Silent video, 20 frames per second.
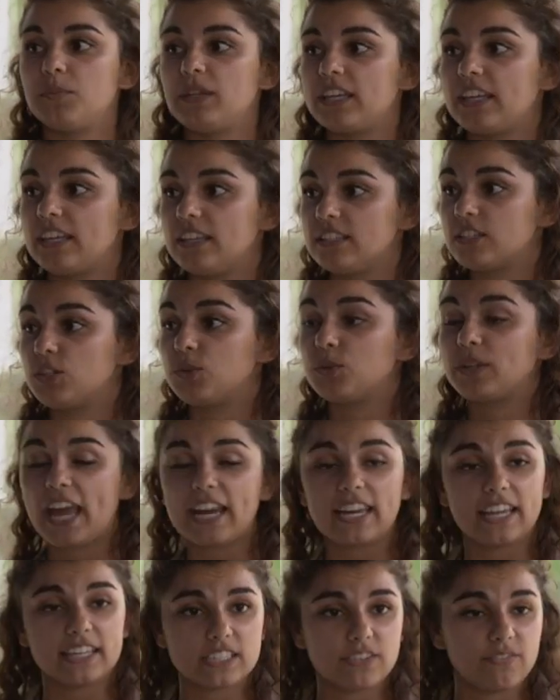be, to
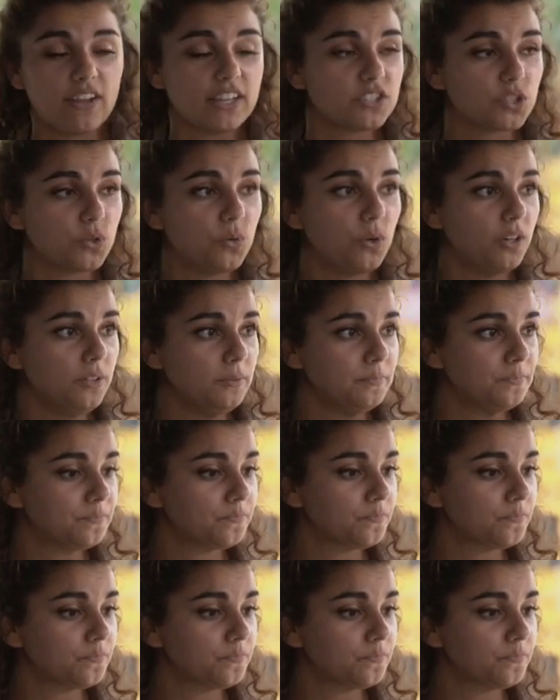get into vet school.